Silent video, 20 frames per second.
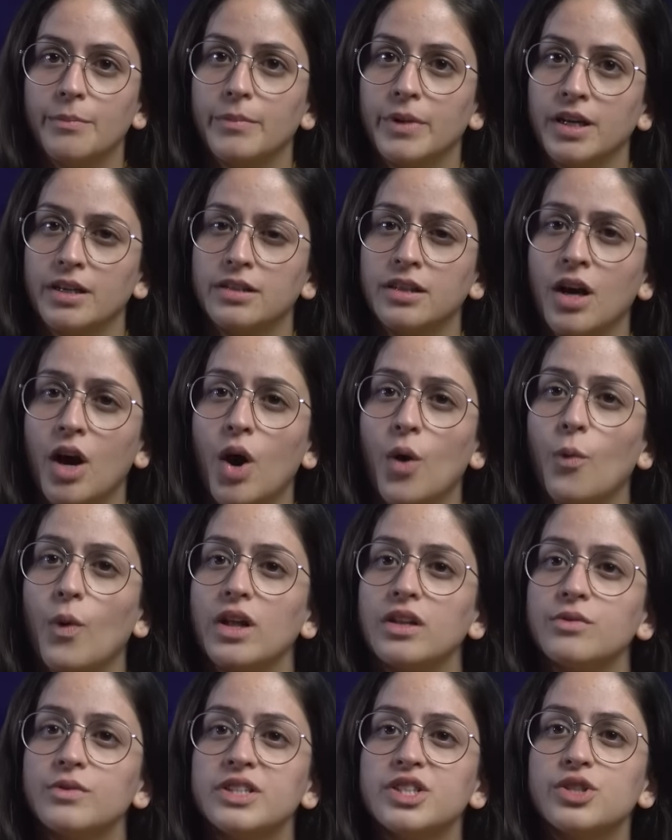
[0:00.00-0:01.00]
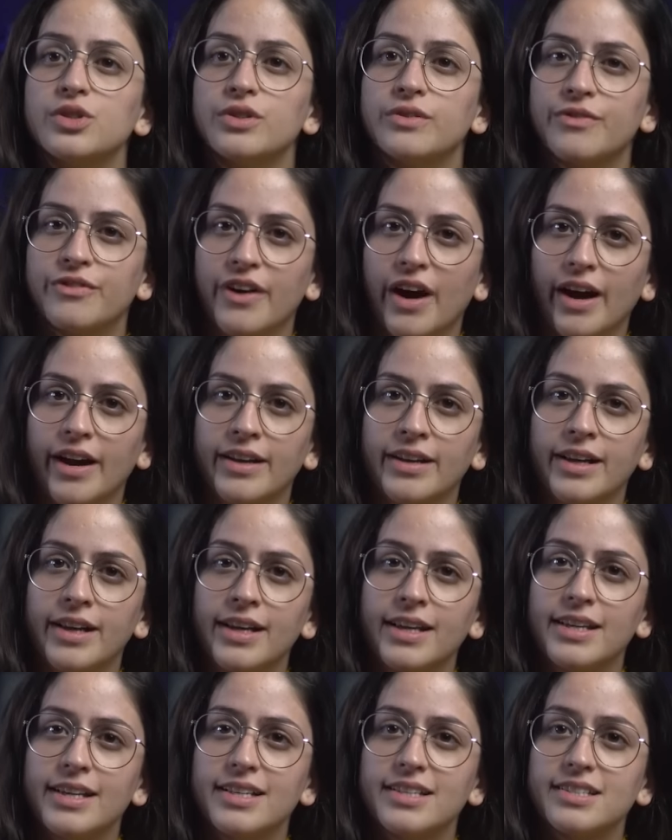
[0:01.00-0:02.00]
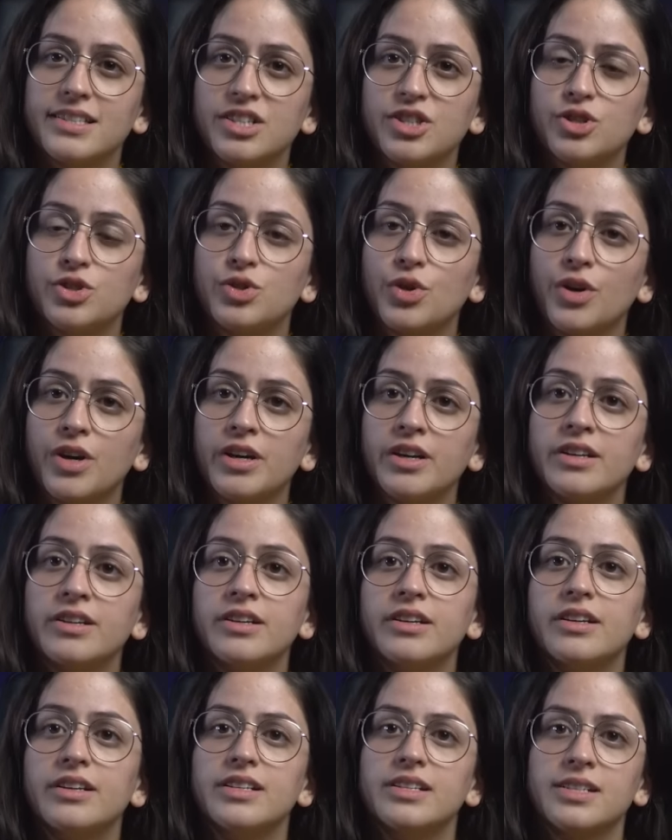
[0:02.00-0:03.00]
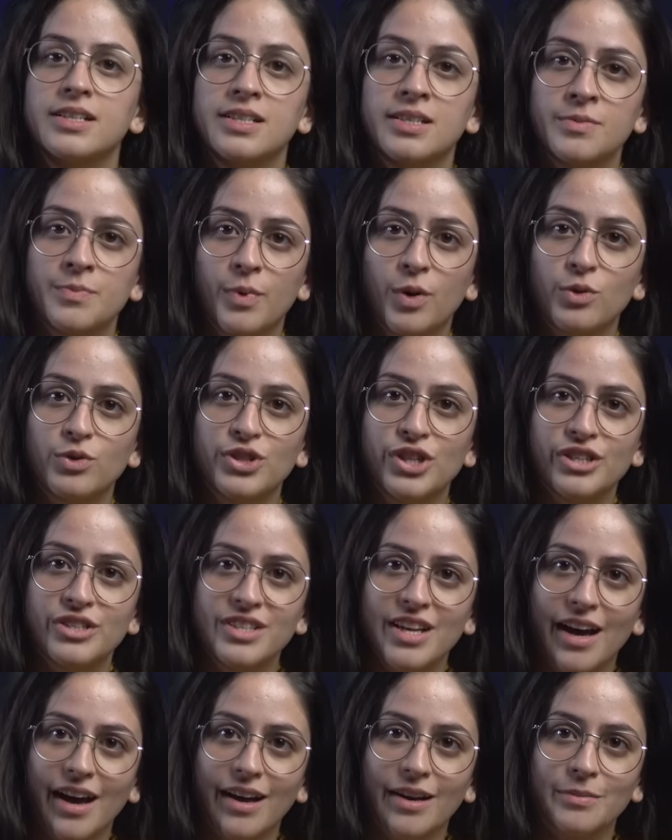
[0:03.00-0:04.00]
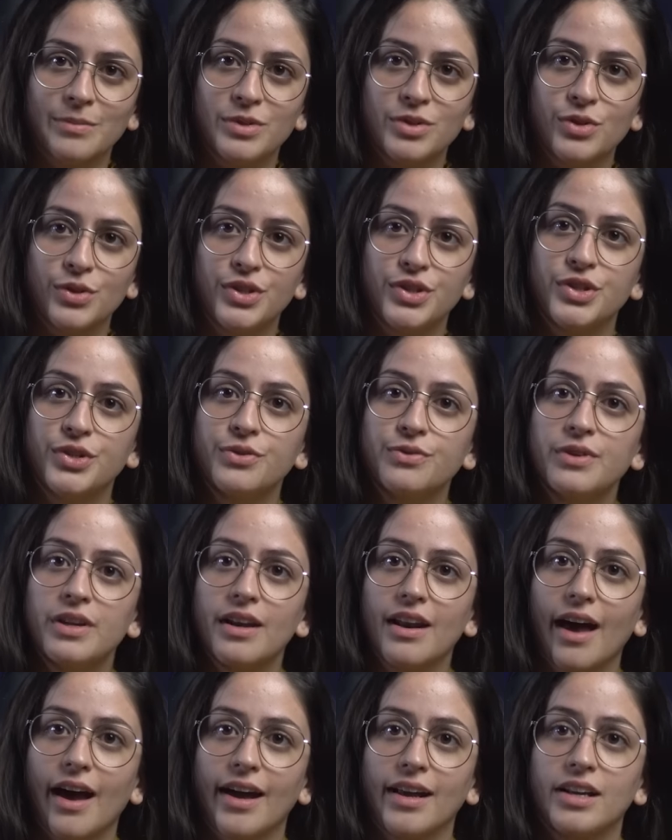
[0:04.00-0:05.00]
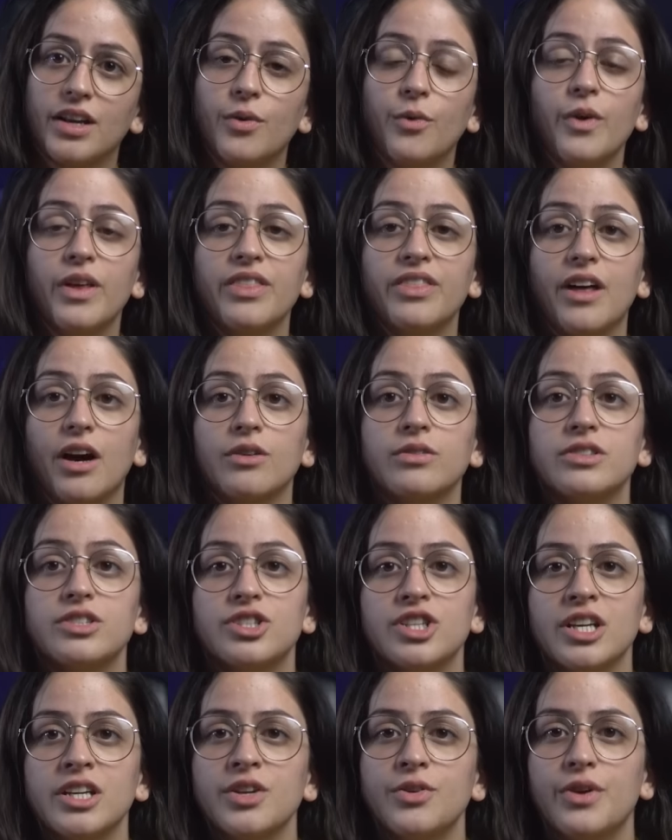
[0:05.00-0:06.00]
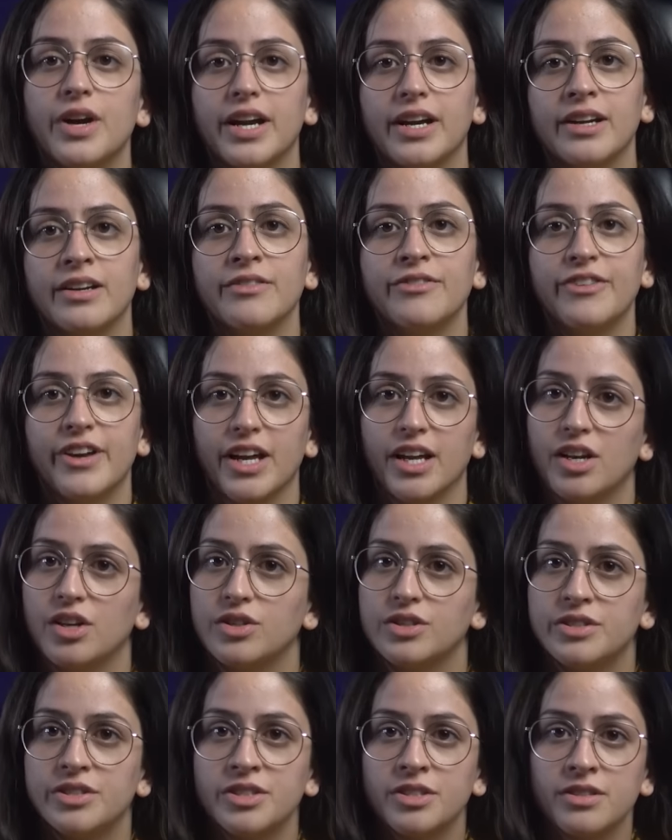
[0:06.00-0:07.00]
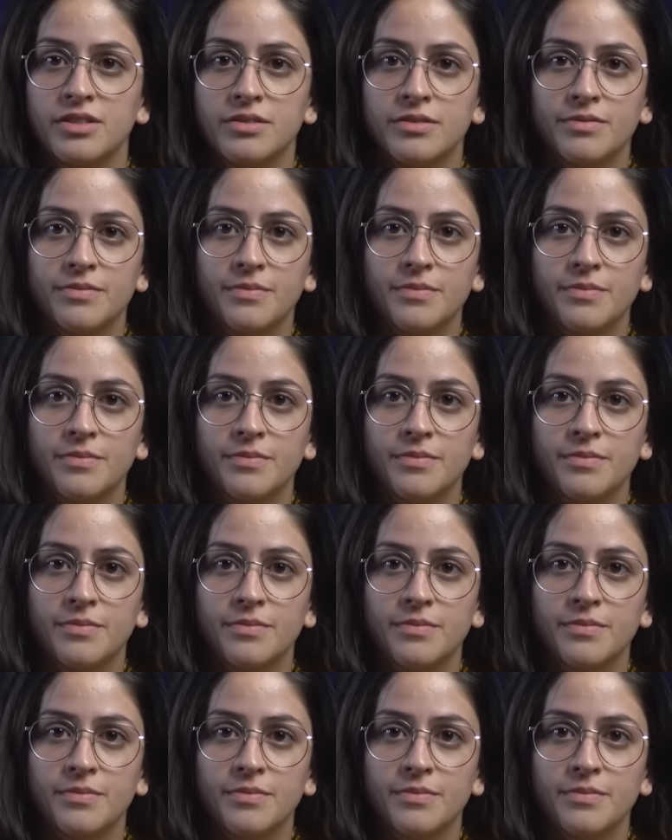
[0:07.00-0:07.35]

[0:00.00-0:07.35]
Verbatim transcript: but what we should find is the shorter exposure time to UV light without generating failures.